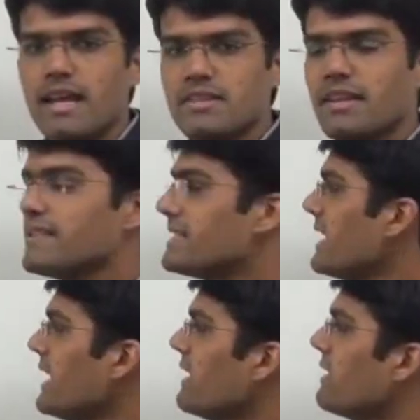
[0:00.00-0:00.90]
As you can
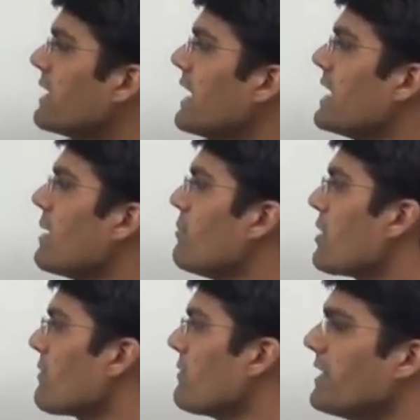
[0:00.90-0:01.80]
see here, a
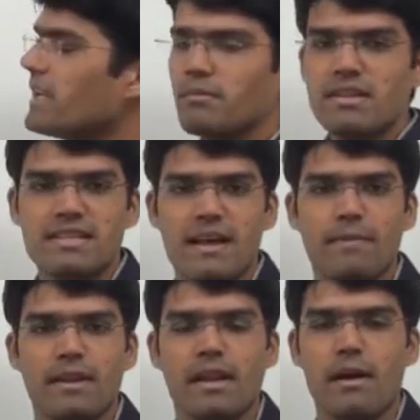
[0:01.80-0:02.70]
number of variables have
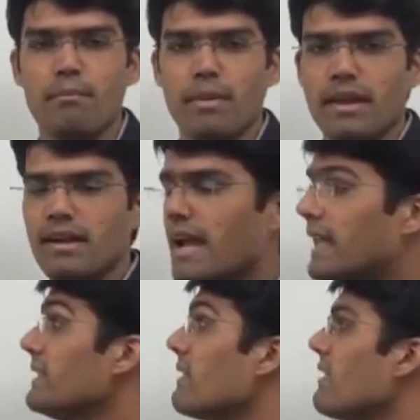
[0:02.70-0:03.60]
been compared
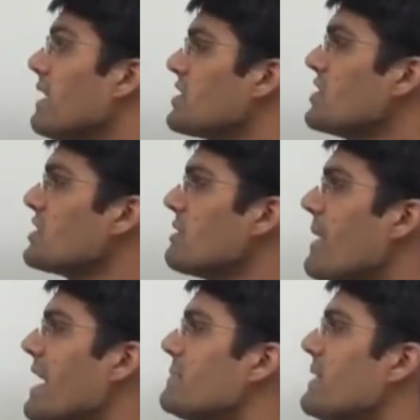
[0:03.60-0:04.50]
and the
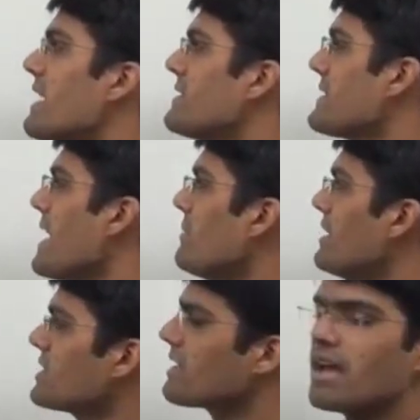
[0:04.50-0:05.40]
relationship has been
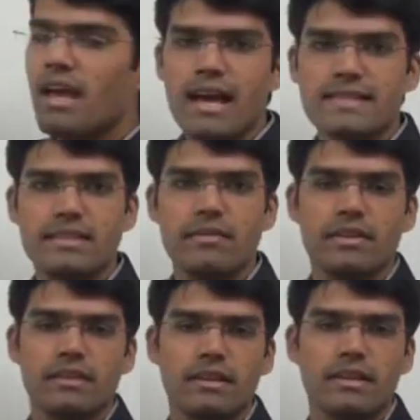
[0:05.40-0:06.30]
established as given
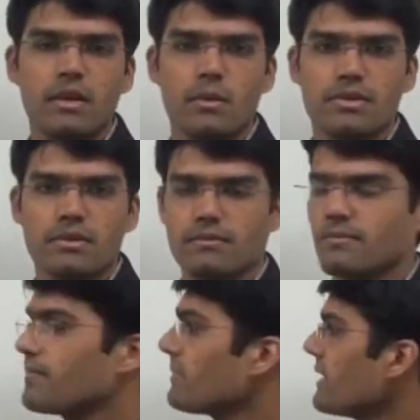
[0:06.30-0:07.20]
in the inequation.
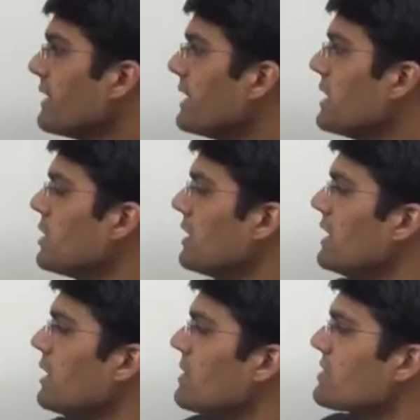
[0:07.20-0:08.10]
The
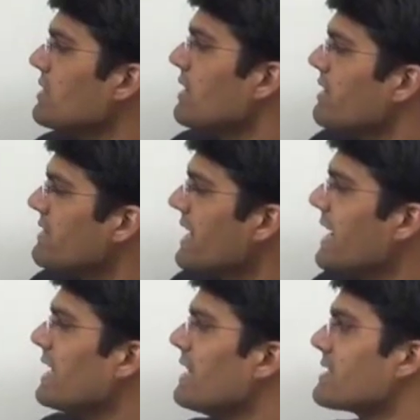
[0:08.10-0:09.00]
inequation here is
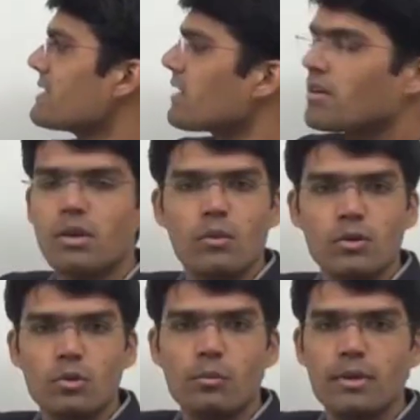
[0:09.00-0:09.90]
A less than or
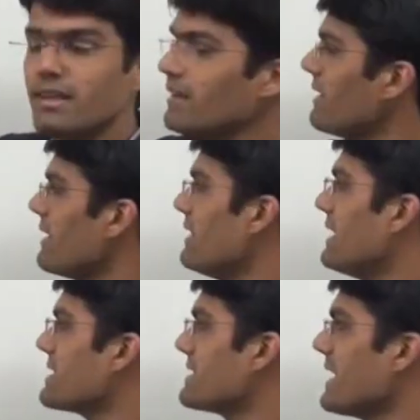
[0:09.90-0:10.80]
equal to B
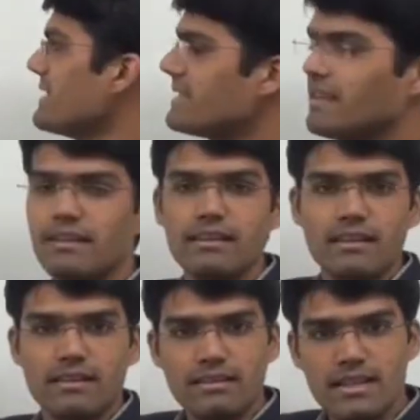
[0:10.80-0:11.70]
less than
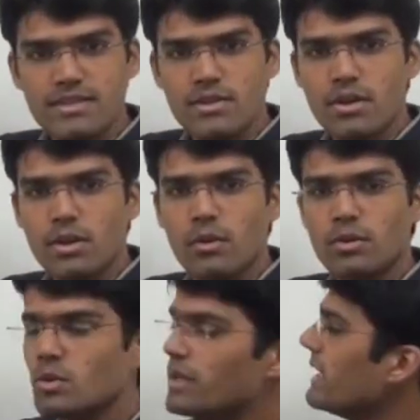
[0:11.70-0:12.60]
C less than or
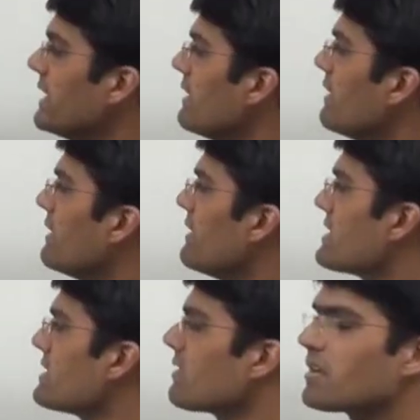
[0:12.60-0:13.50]
equal to D
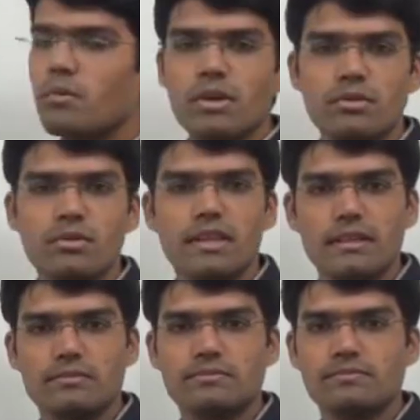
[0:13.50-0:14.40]
less than or equal to
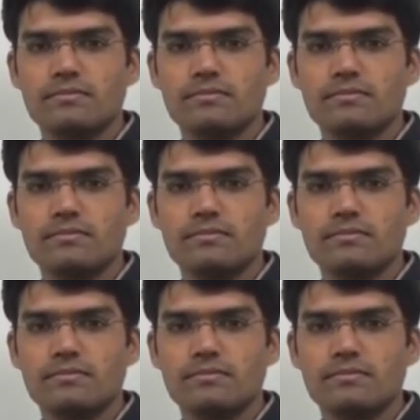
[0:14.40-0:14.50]
E.